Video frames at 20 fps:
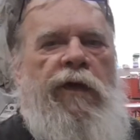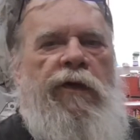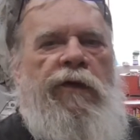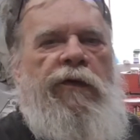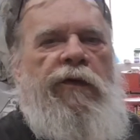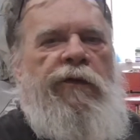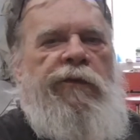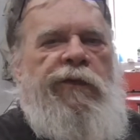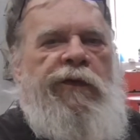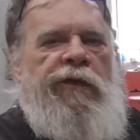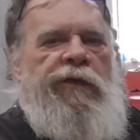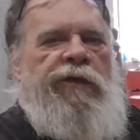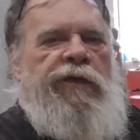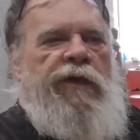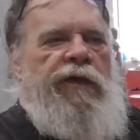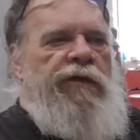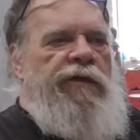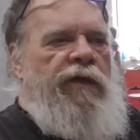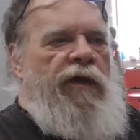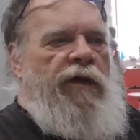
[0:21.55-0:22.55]
to do a few
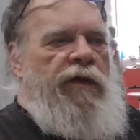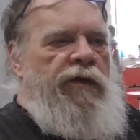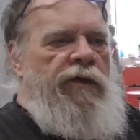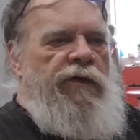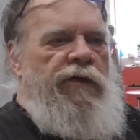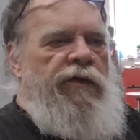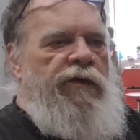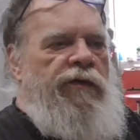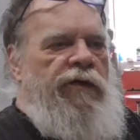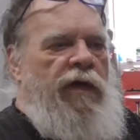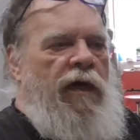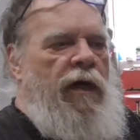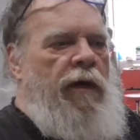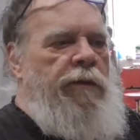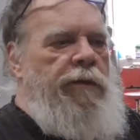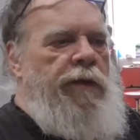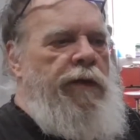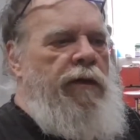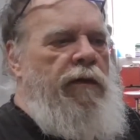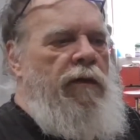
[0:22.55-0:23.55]
things out here in the
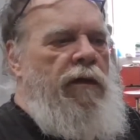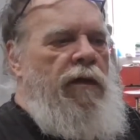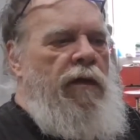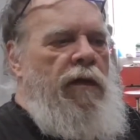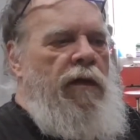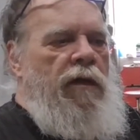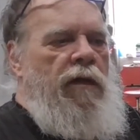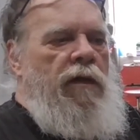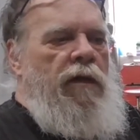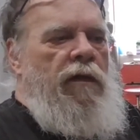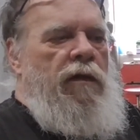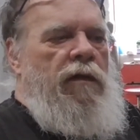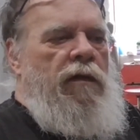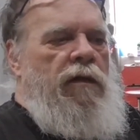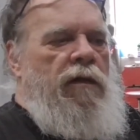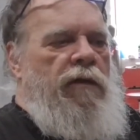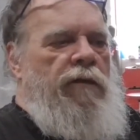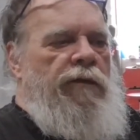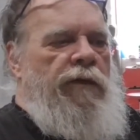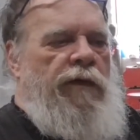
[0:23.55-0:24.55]
shop. If
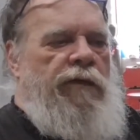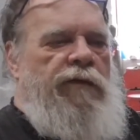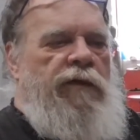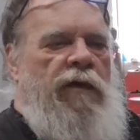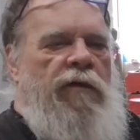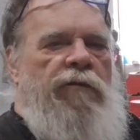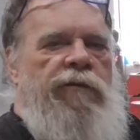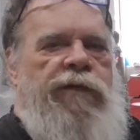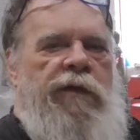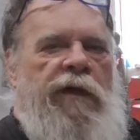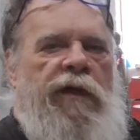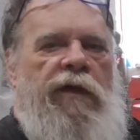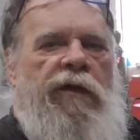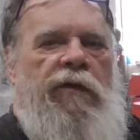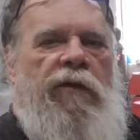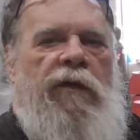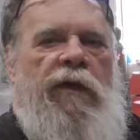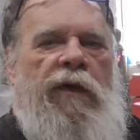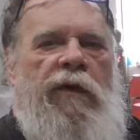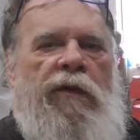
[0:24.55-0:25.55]
I sound funny
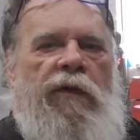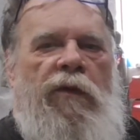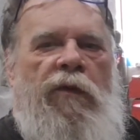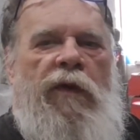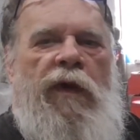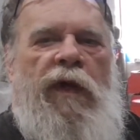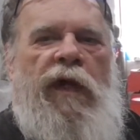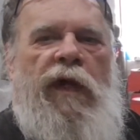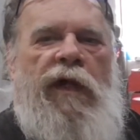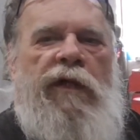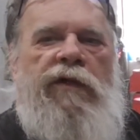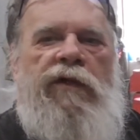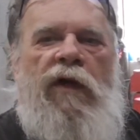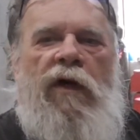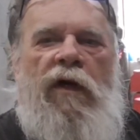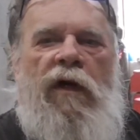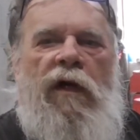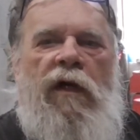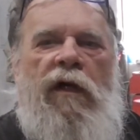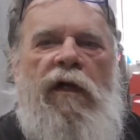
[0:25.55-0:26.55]
the way I
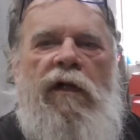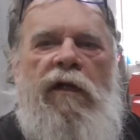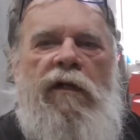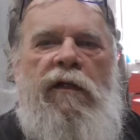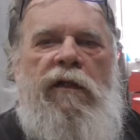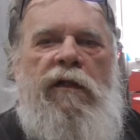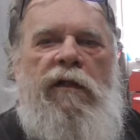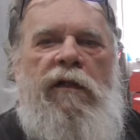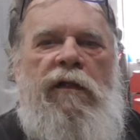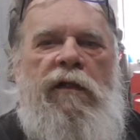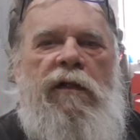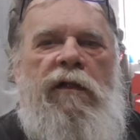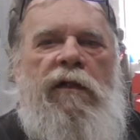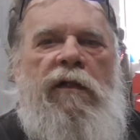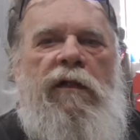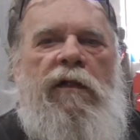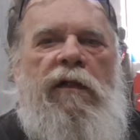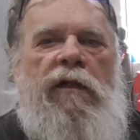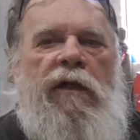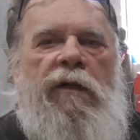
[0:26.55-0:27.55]
talk,
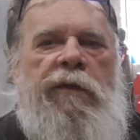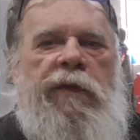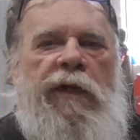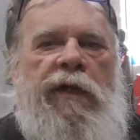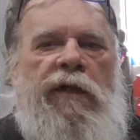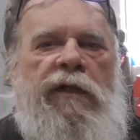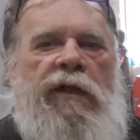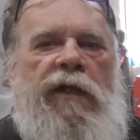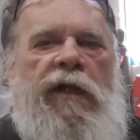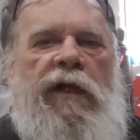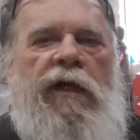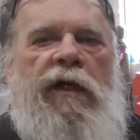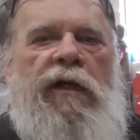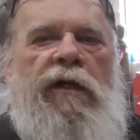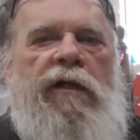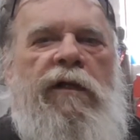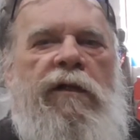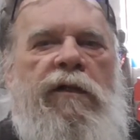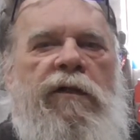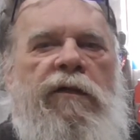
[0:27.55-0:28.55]
apparently
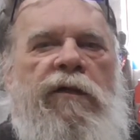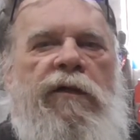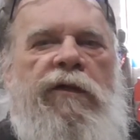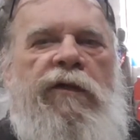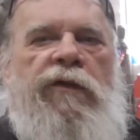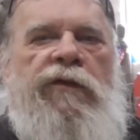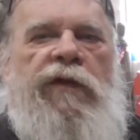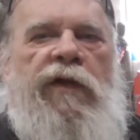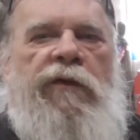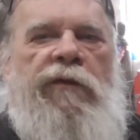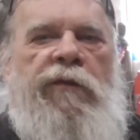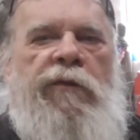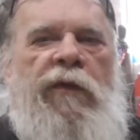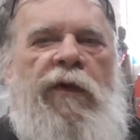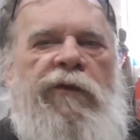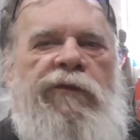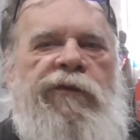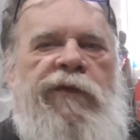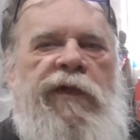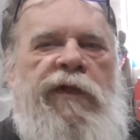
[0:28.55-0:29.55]
just having
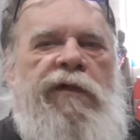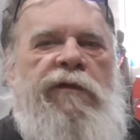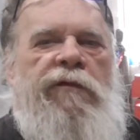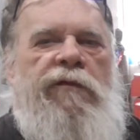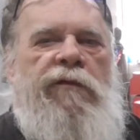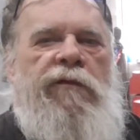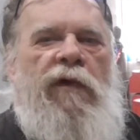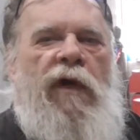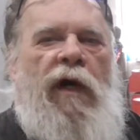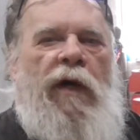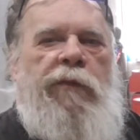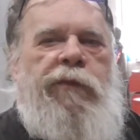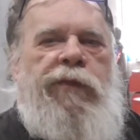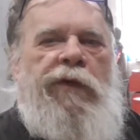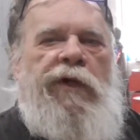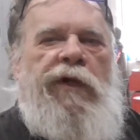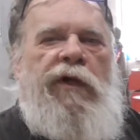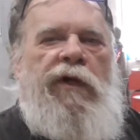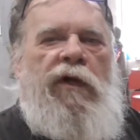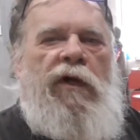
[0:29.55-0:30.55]
my feet
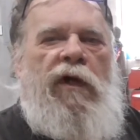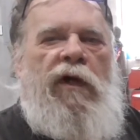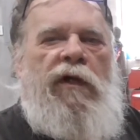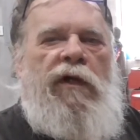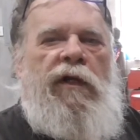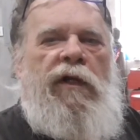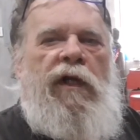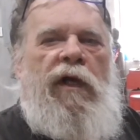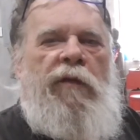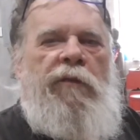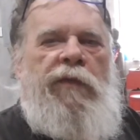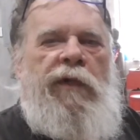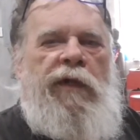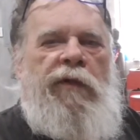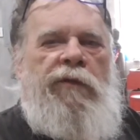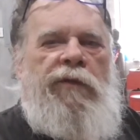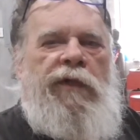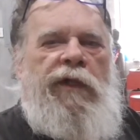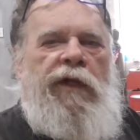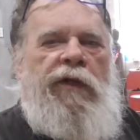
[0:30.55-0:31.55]
operated on and not being
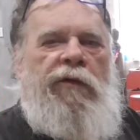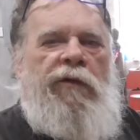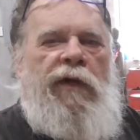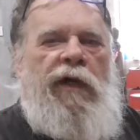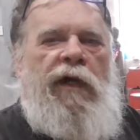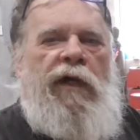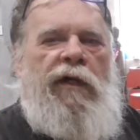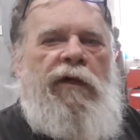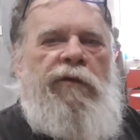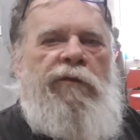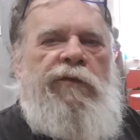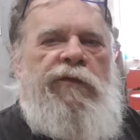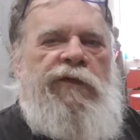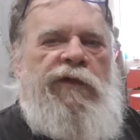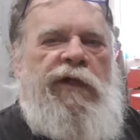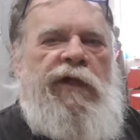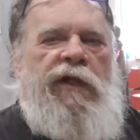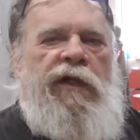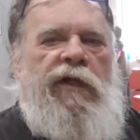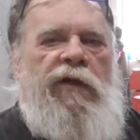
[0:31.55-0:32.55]
able to get around and
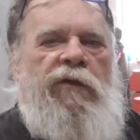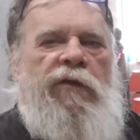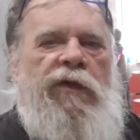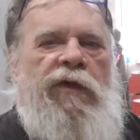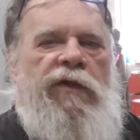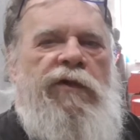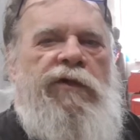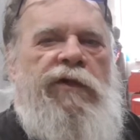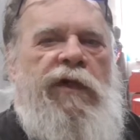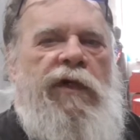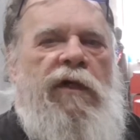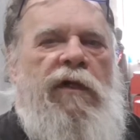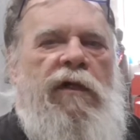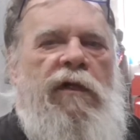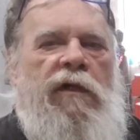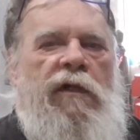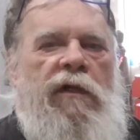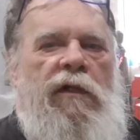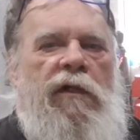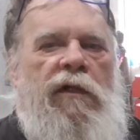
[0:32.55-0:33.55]
sitting in a wheelchair,
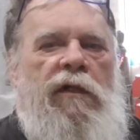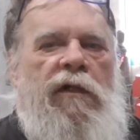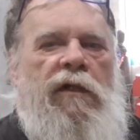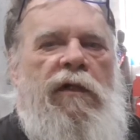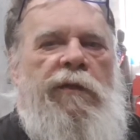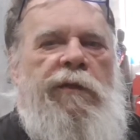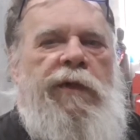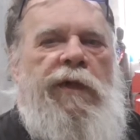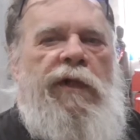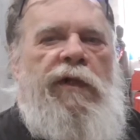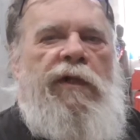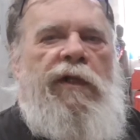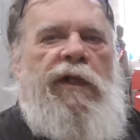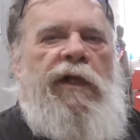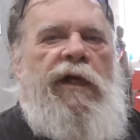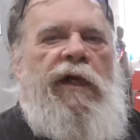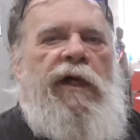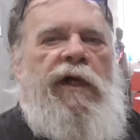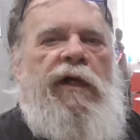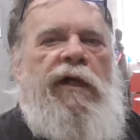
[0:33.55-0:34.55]

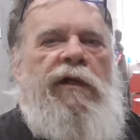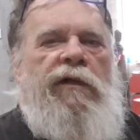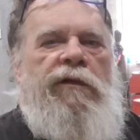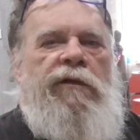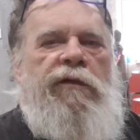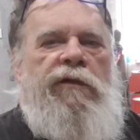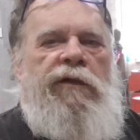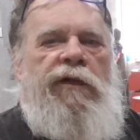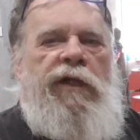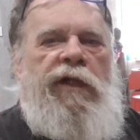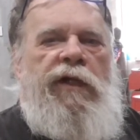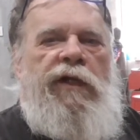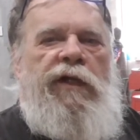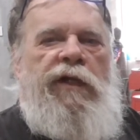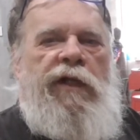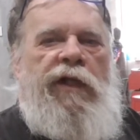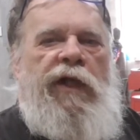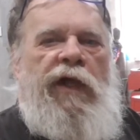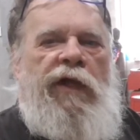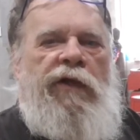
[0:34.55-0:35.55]
apparently I needed
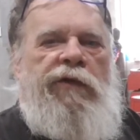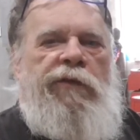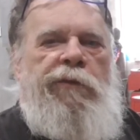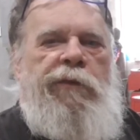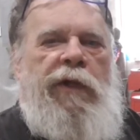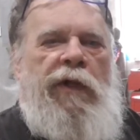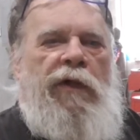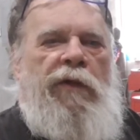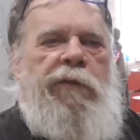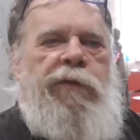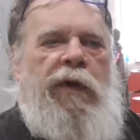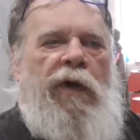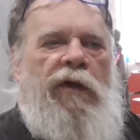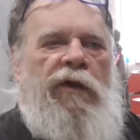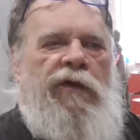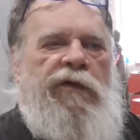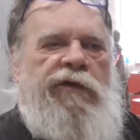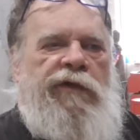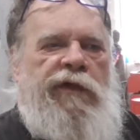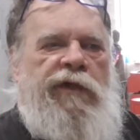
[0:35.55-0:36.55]
to catch Bell
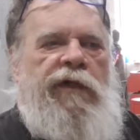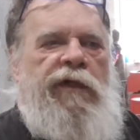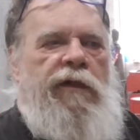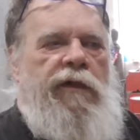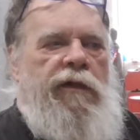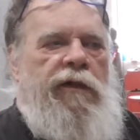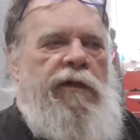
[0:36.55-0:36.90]
palsy.